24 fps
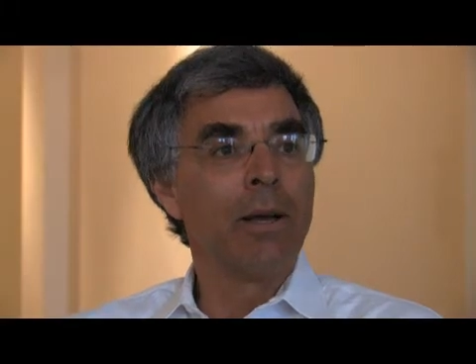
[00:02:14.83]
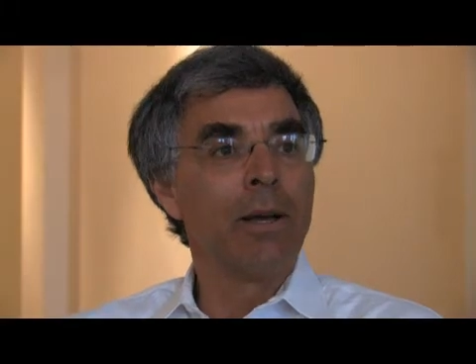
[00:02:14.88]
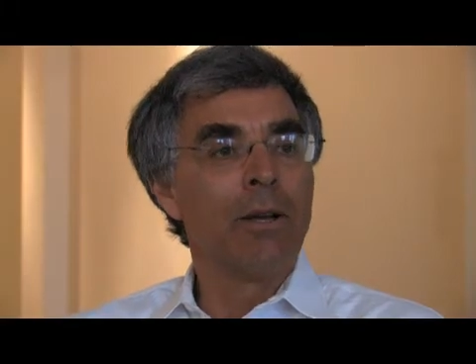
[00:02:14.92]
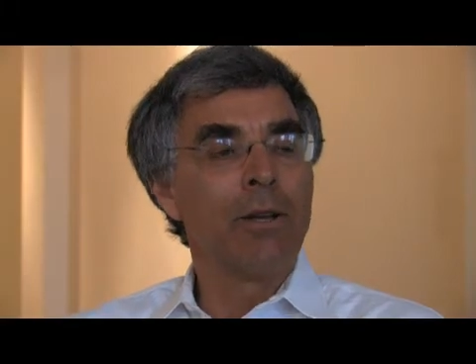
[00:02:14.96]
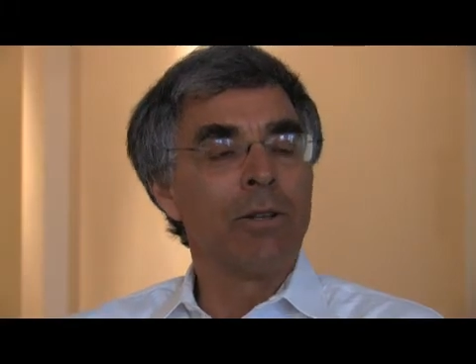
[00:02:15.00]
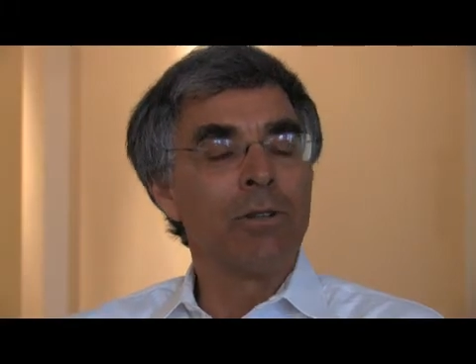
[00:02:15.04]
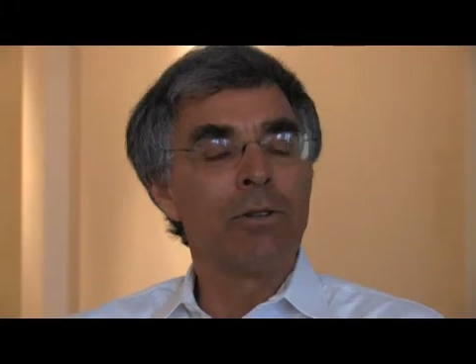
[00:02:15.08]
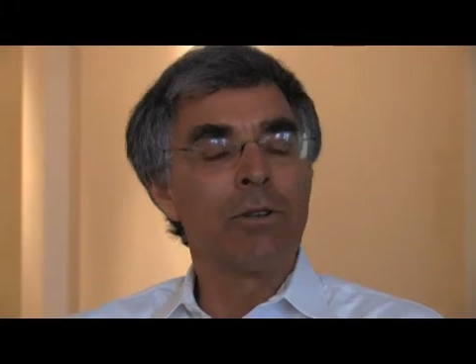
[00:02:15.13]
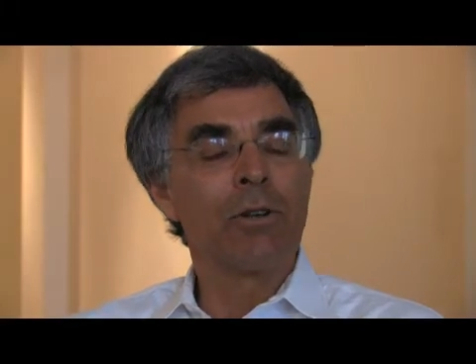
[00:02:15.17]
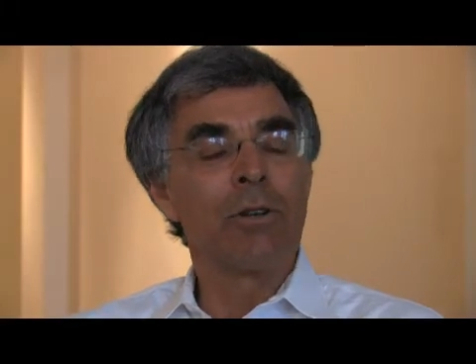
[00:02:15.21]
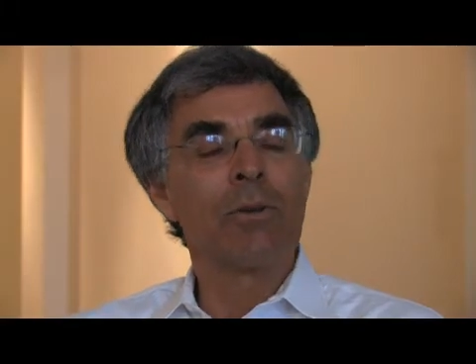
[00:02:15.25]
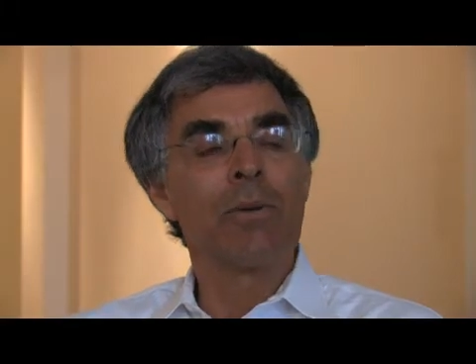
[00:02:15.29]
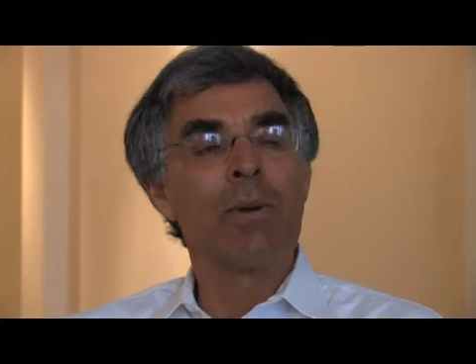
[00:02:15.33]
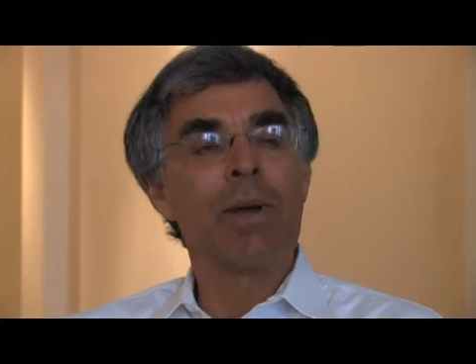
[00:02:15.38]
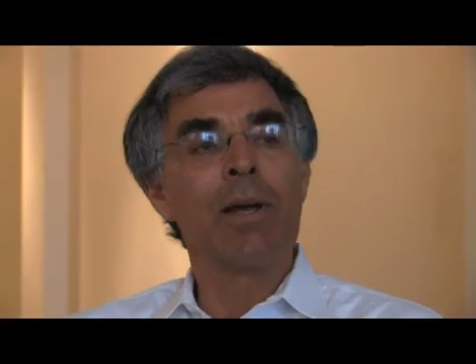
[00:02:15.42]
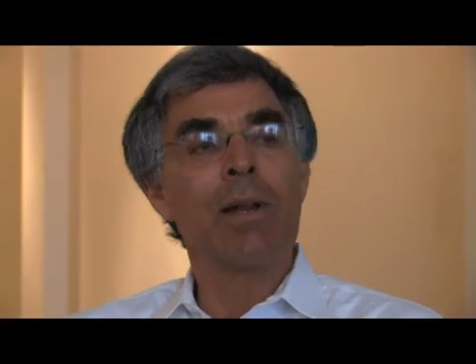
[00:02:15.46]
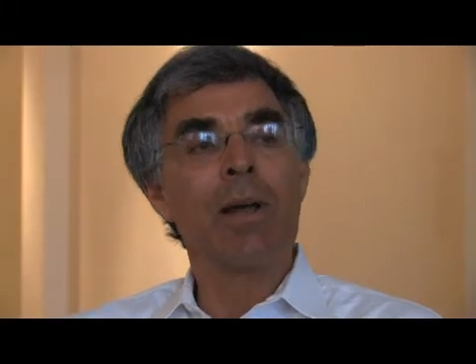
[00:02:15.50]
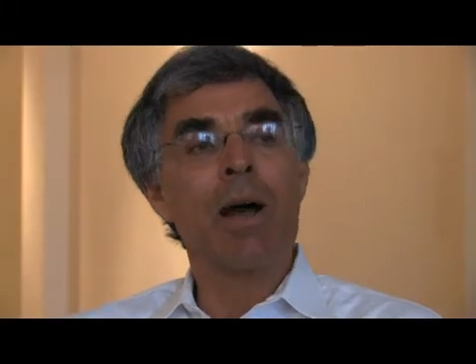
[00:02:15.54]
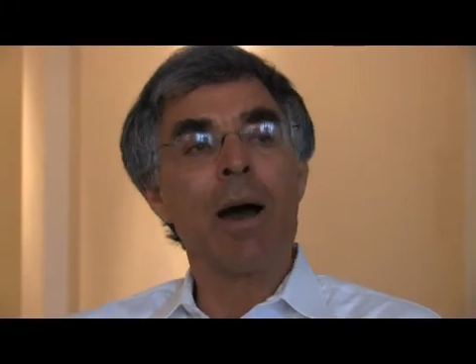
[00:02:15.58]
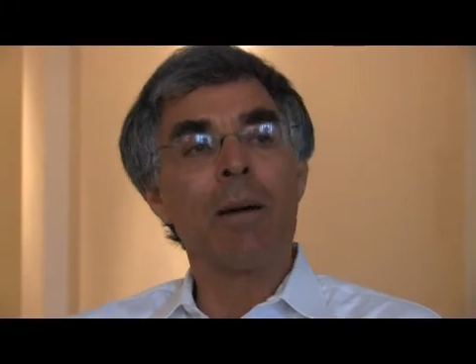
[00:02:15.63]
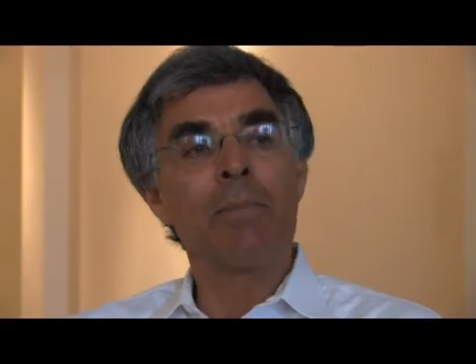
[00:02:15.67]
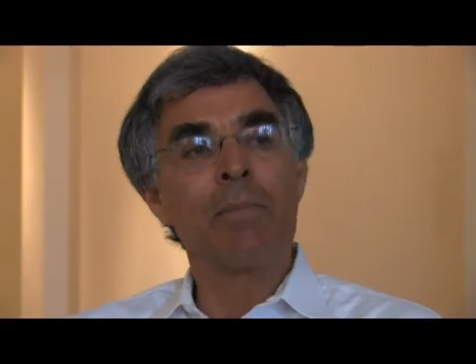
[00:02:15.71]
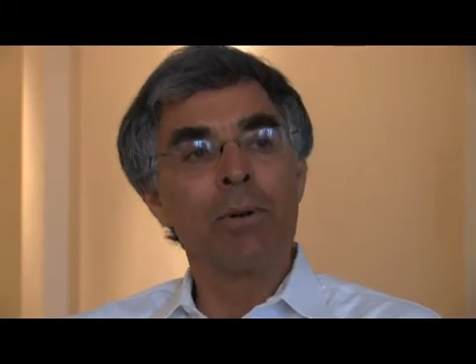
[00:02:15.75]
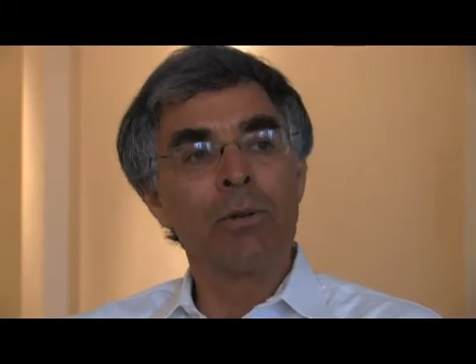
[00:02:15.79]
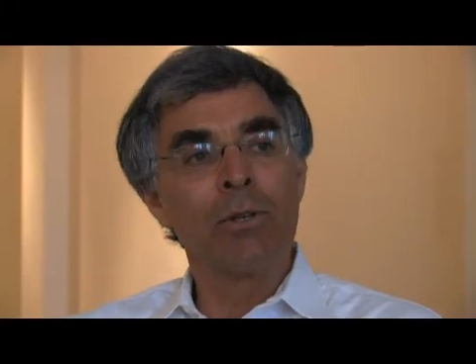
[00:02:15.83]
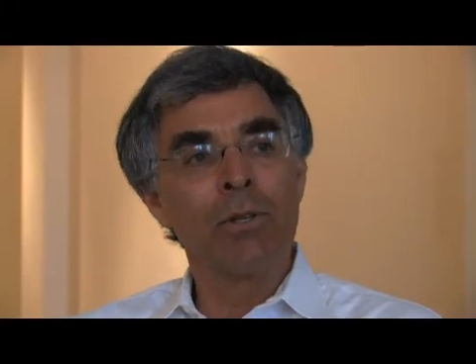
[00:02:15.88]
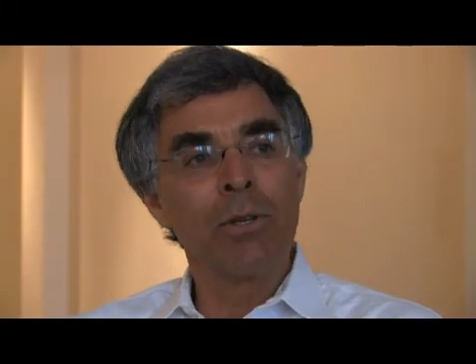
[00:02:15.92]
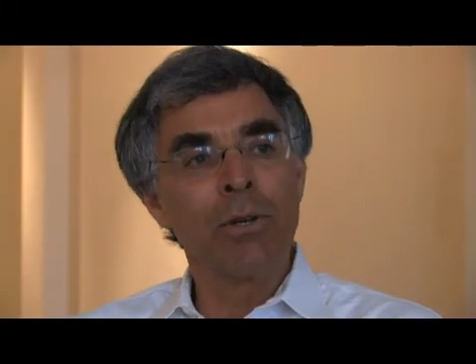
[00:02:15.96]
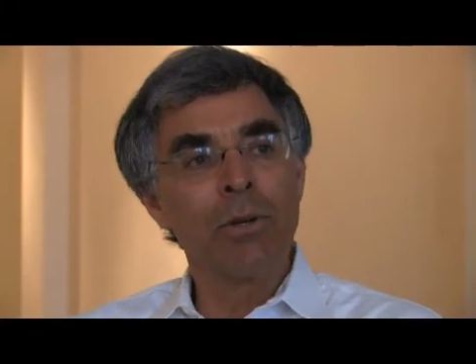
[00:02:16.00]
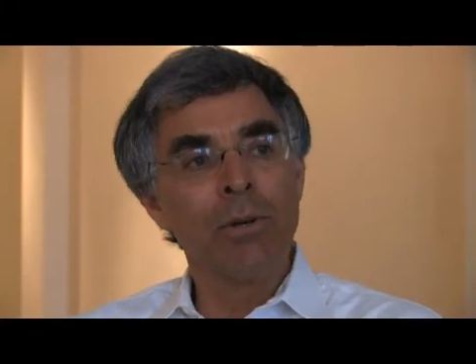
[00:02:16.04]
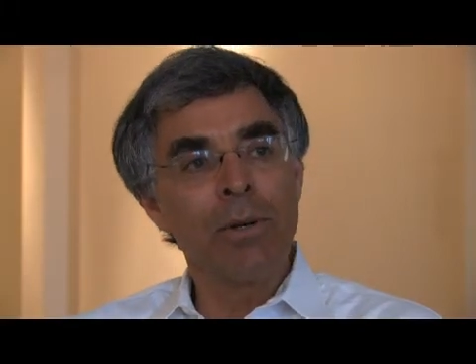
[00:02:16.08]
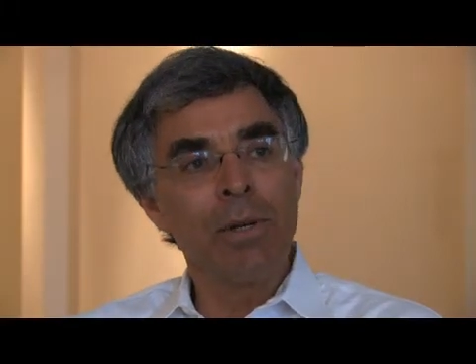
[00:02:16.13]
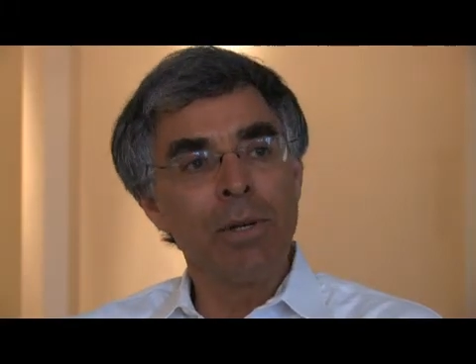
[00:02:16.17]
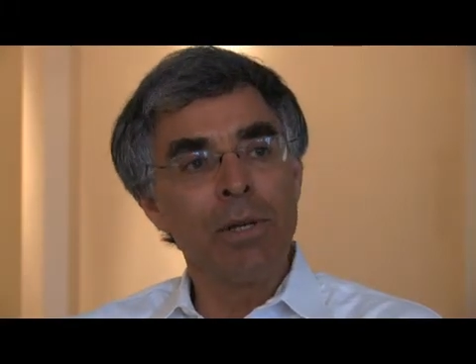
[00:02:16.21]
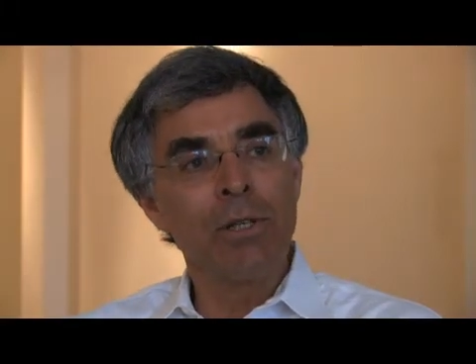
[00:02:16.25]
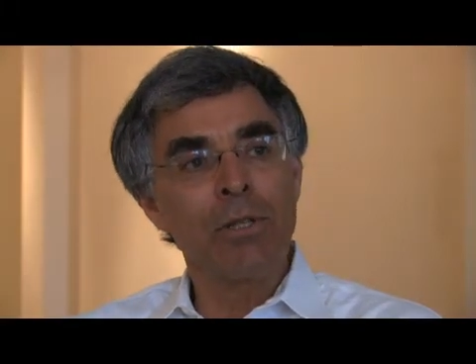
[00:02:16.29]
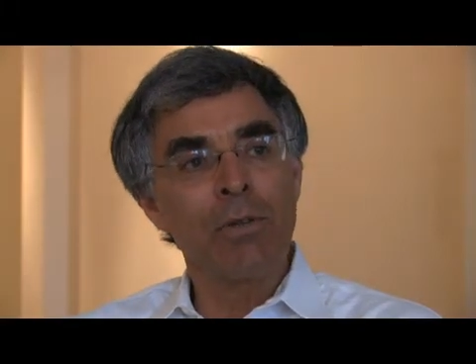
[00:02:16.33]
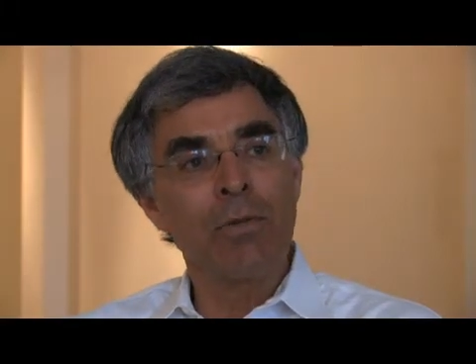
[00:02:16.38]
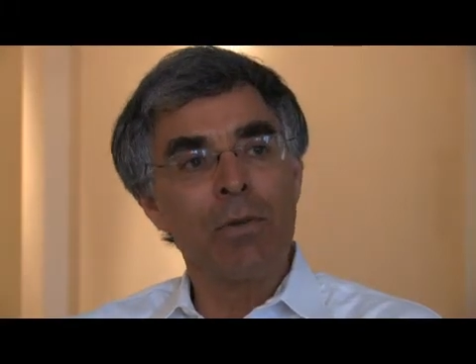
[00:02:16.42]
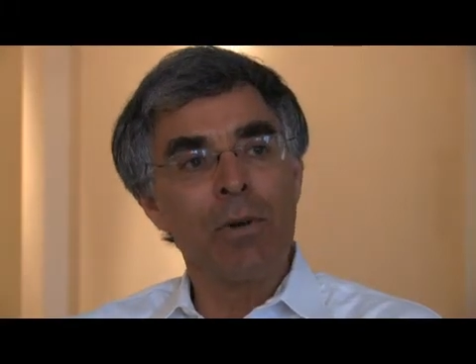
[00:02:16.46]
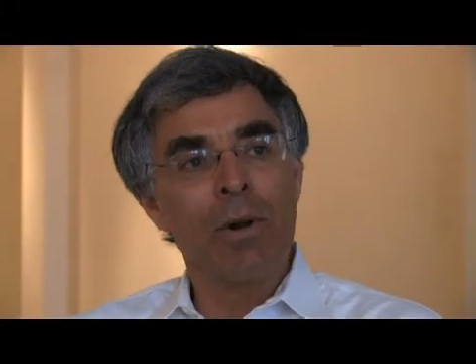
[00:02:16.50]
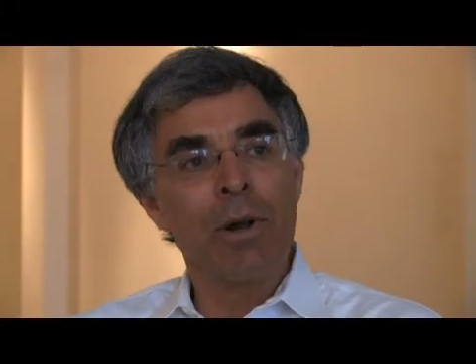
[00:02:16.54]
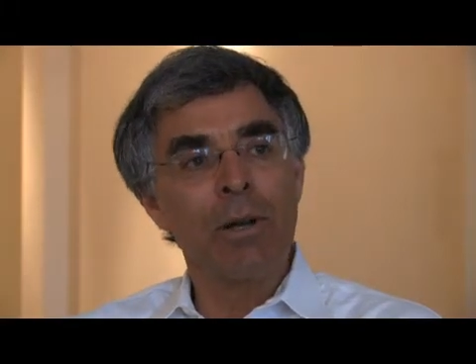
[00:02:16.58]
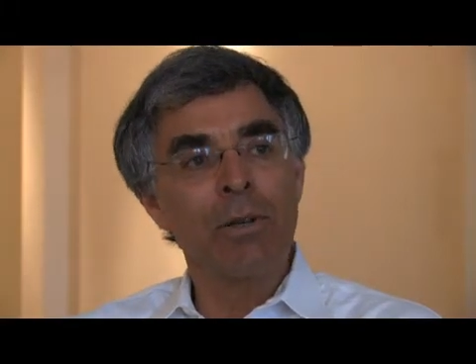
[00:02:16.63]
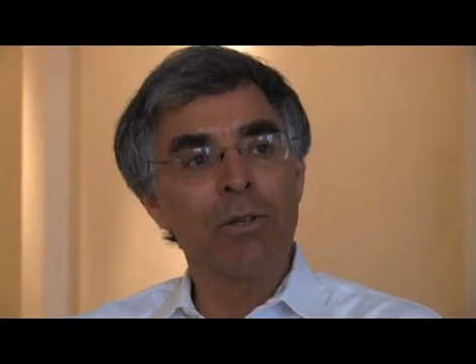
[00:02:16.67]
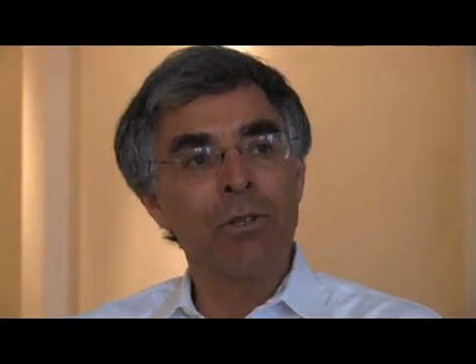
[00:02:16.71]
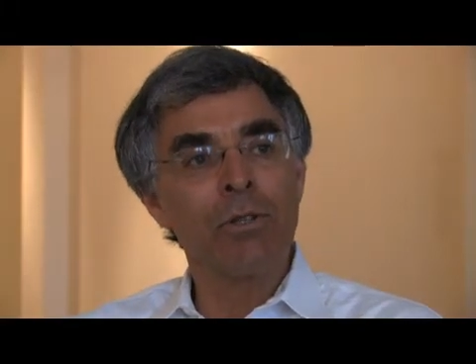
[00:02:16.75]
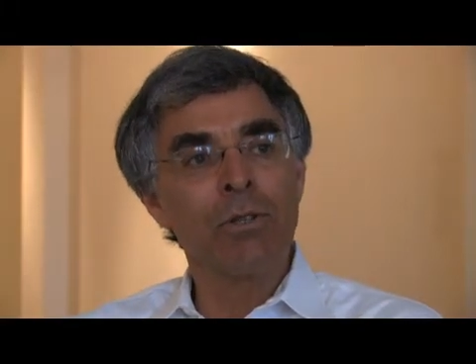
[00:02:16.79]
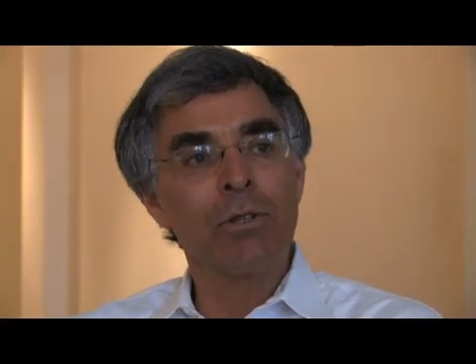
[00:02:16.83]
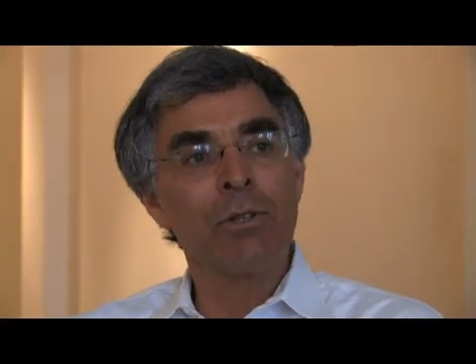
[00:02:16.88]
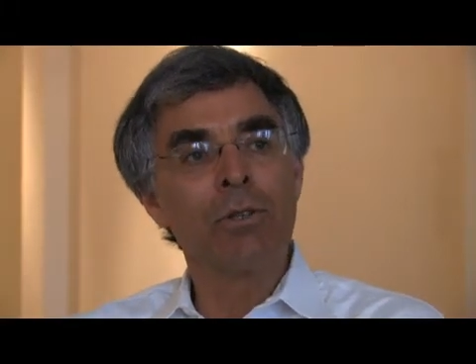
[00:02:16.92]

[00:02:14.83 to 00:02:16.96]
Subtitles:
to create opportunities for us